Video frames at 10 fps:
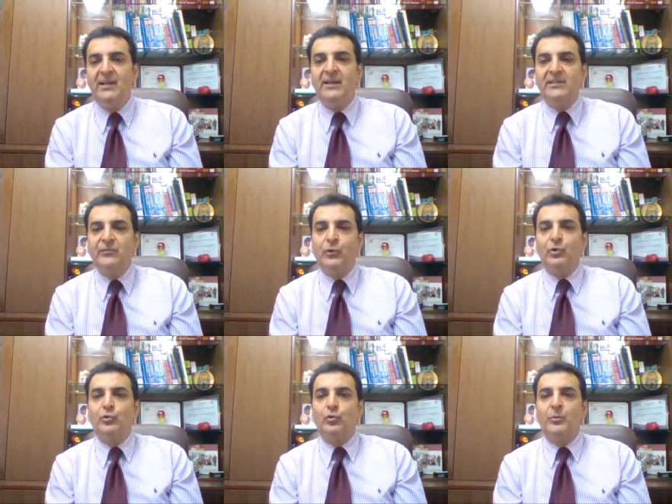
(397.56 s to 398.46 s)
And the
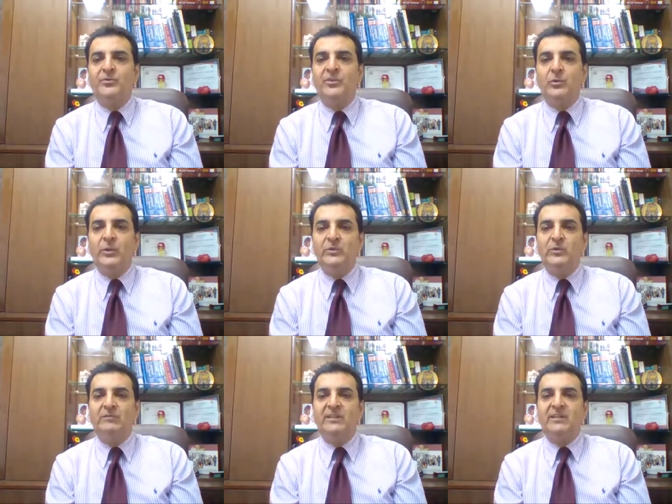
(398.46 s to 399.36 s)
fourth group is
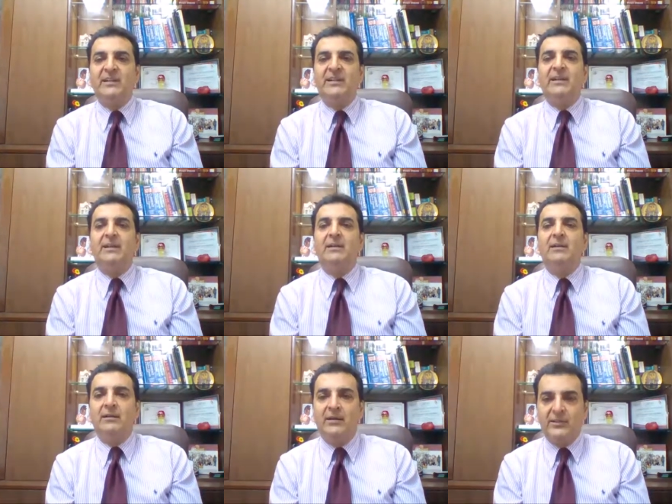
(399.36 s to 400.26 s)
individuals with clinical
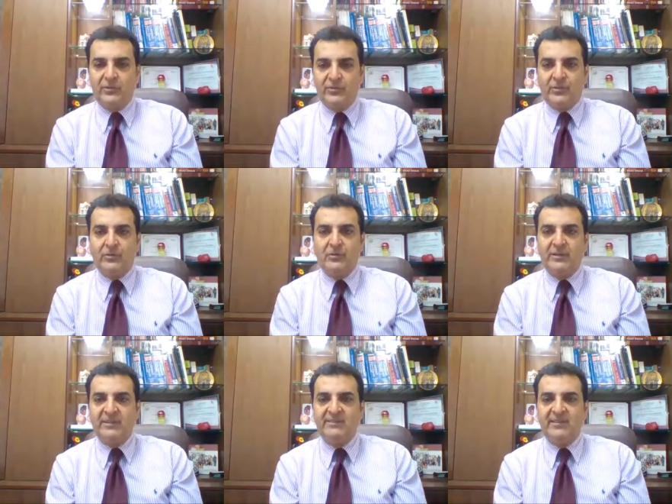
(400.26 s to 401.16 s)

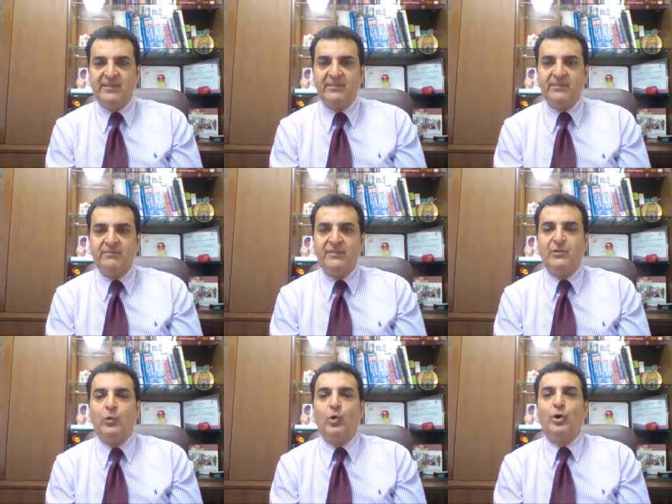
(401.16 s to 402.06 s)
atherosclerotic disease
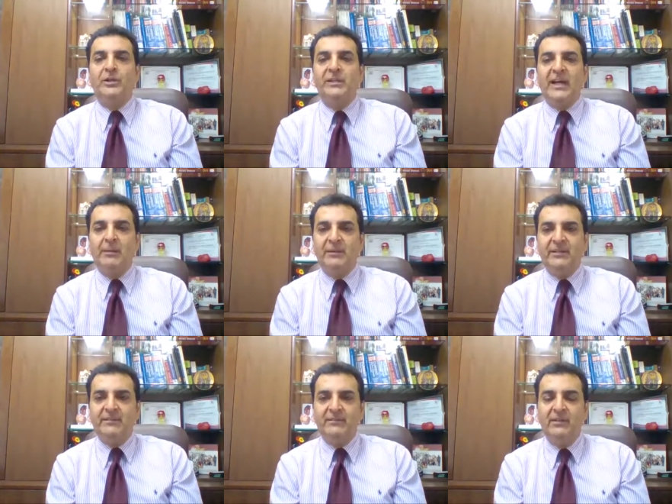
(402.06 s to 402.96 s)
or
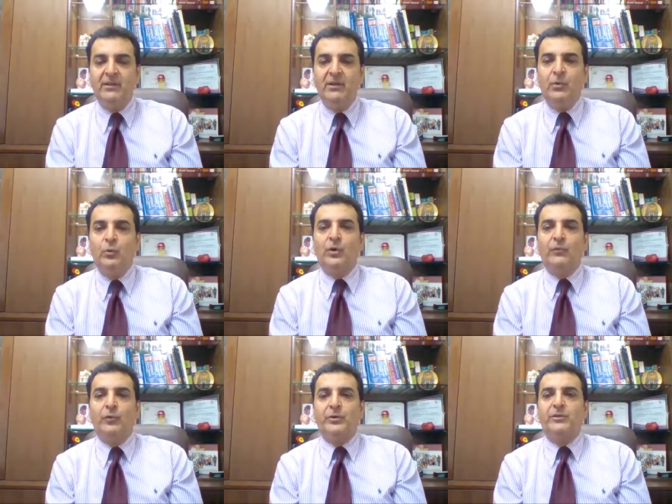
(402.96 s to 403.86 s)
diabetes who are
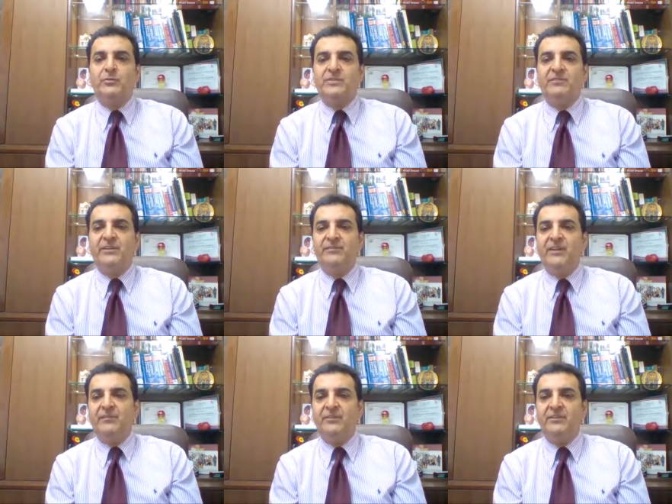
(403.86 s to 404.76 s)
40 to
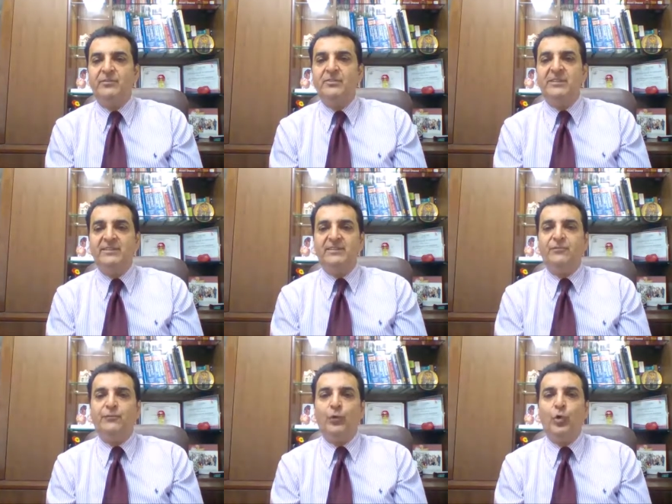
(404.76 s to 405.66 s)
75. So these are
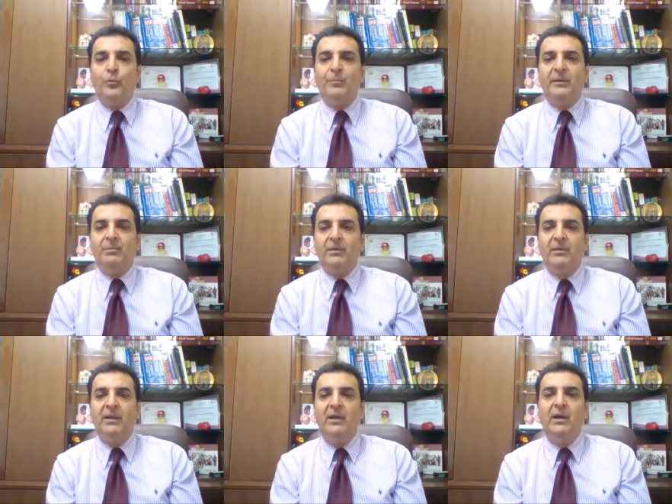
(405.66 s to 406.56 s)
the 4
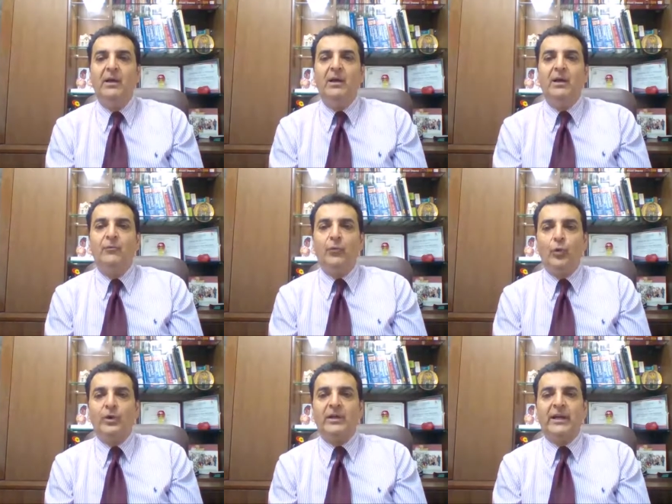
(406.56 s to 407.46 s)

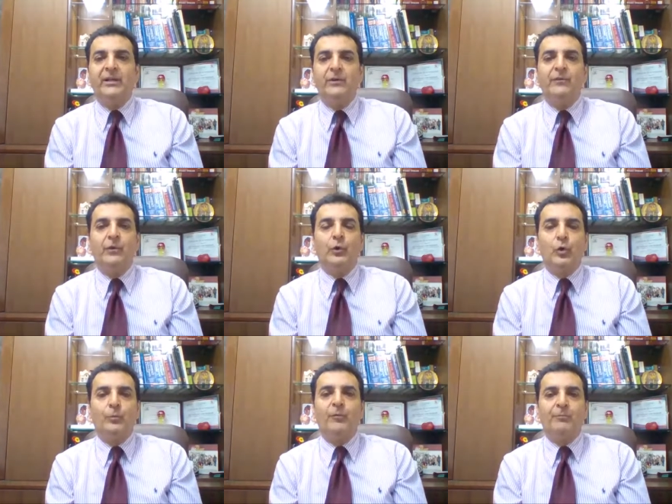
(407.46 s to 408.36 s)
kind of
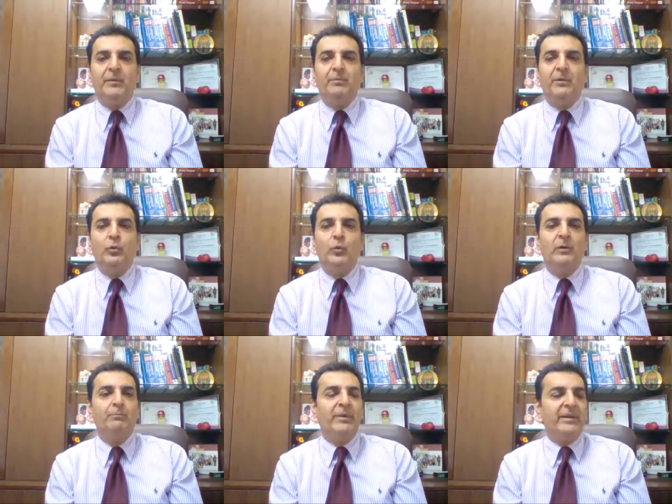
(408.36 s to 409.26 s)
group of people who
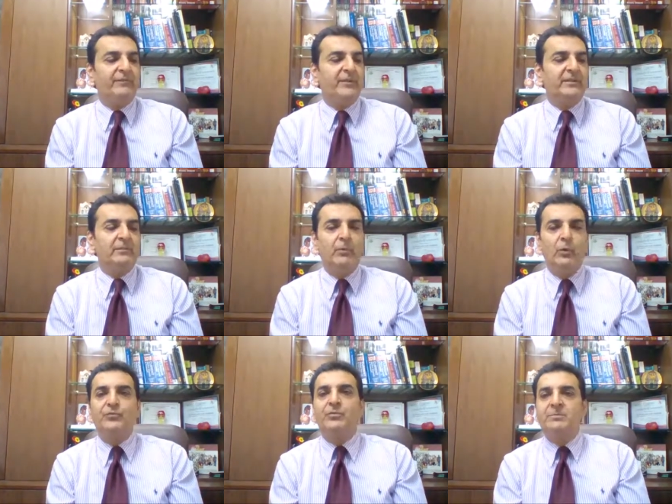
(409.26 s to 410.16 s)
will benefit the
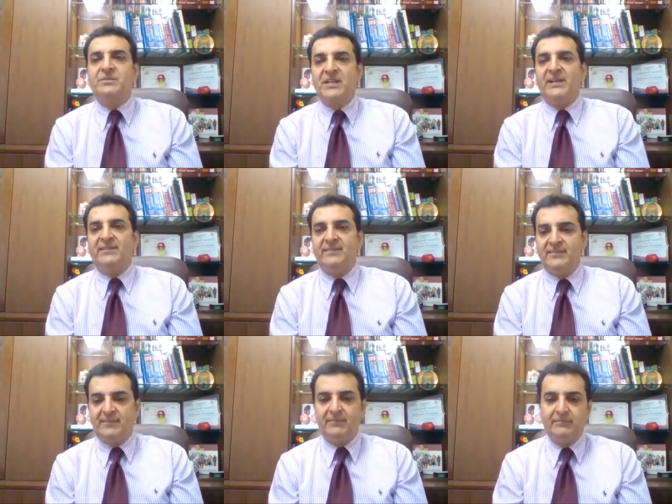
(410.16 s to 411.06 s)
most from
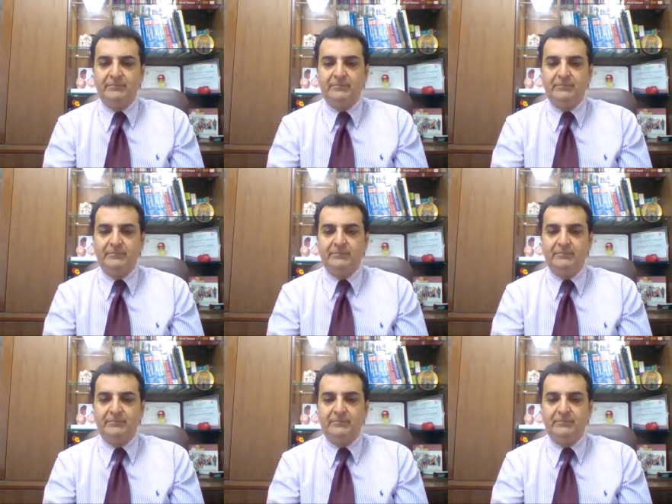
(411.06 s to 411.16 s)
statins.